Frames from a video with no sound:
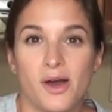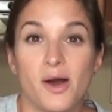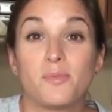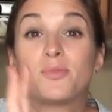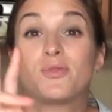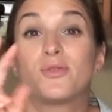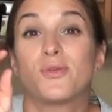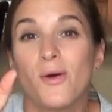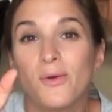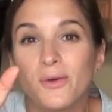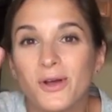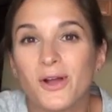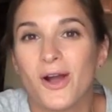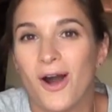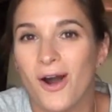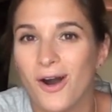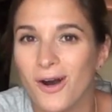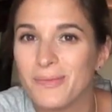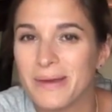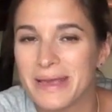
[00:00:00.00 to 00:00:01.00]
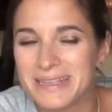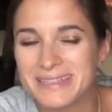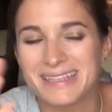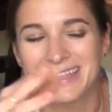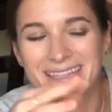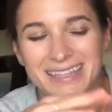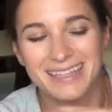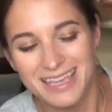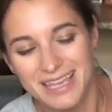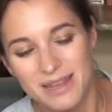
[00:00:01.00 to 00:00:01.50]
protocol
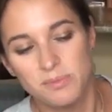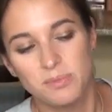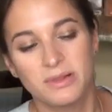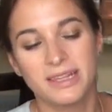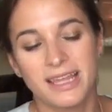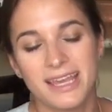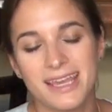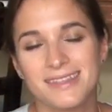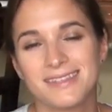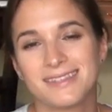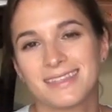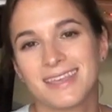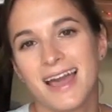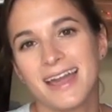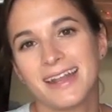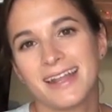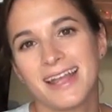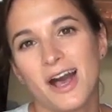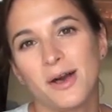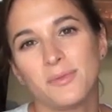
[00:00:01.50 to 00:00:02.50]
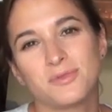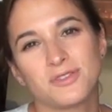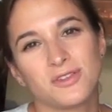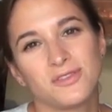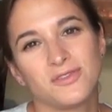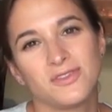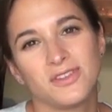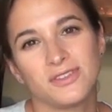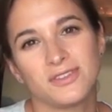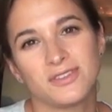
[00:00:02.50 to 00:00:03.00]
basically in place kind of helps
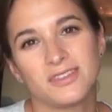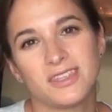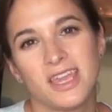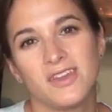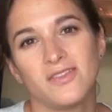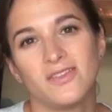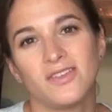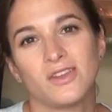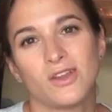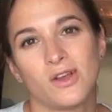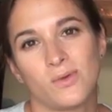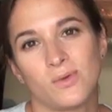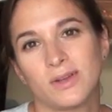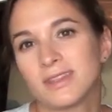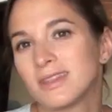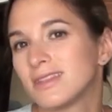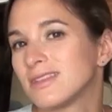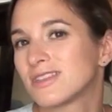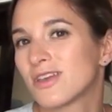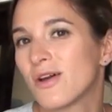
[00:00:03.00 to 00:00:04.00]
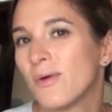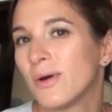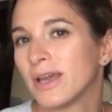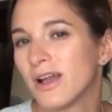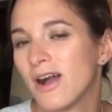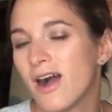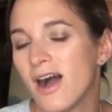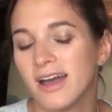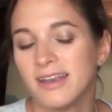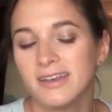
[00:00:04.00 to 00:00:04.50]
her feel safe and know what's
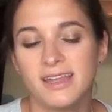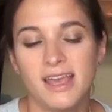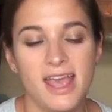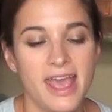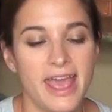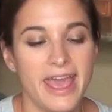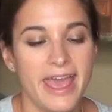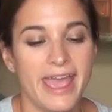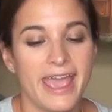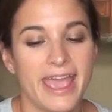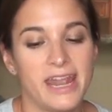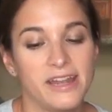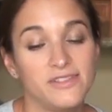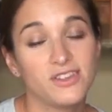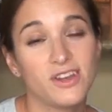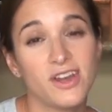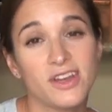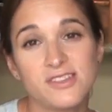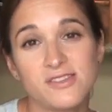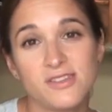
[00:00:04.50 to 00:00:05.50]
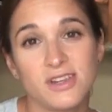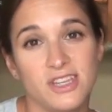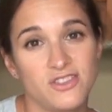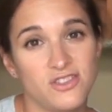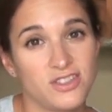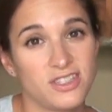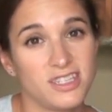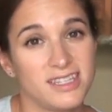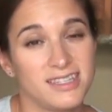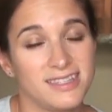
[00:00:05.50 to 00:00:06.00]
going on. And if you guys are
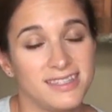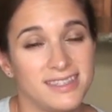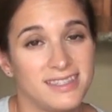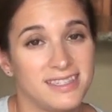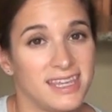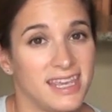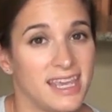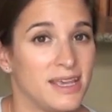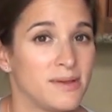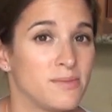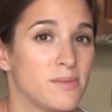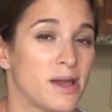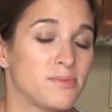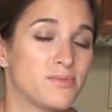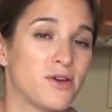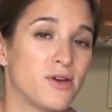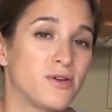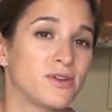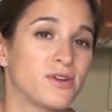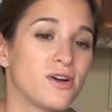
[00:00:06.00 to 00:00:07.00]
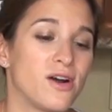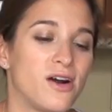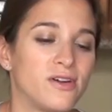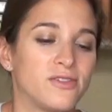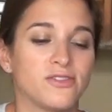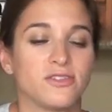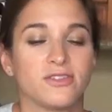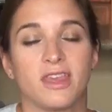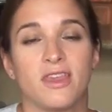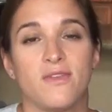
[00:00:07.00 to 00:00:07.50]
interested in seeing my
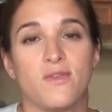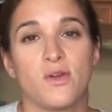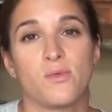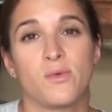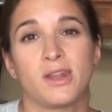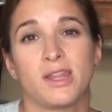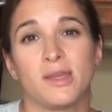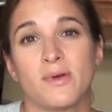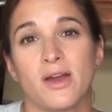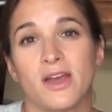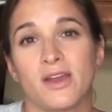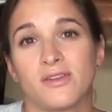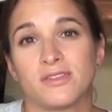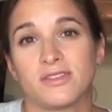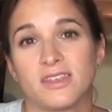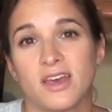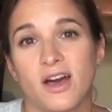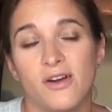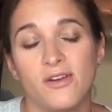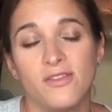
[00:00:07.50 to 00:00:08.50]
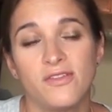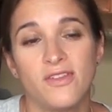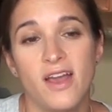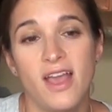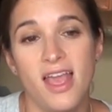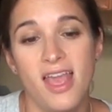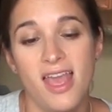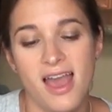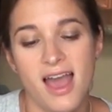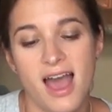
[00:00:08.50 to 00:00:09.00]
protocol for leaving Winnie by
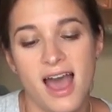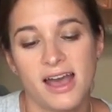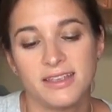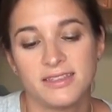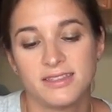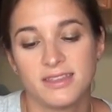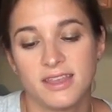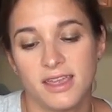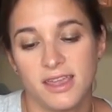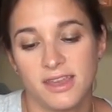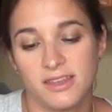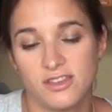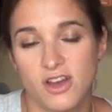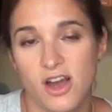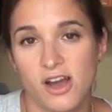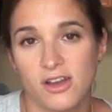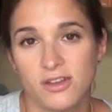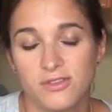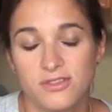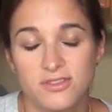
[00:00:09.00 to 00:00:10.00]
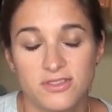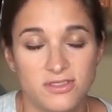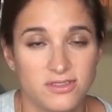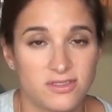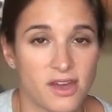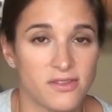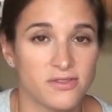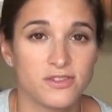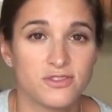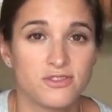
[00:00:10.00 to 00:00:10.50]
herself as a dog who
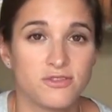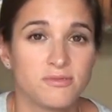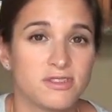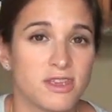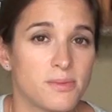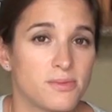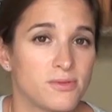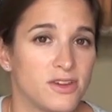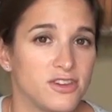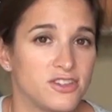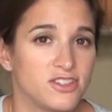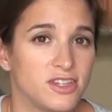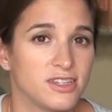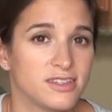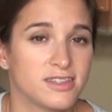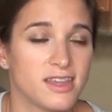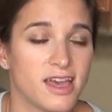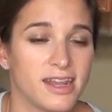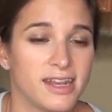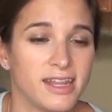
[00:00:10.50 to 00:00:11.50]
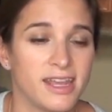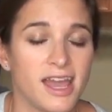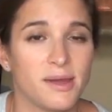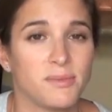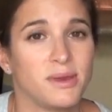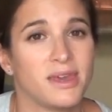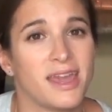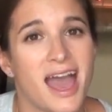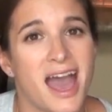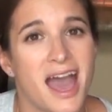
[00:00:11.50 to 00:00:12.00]
suffers from separation anxiety,
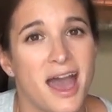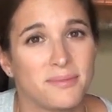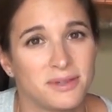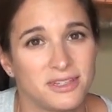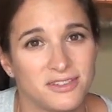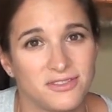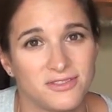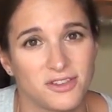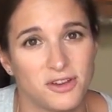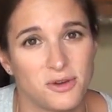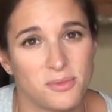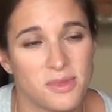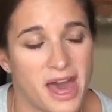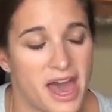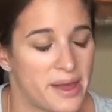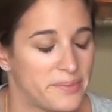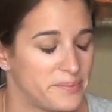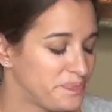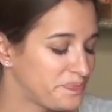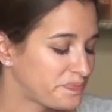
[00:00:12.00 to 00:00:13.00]
I'd be happy to film that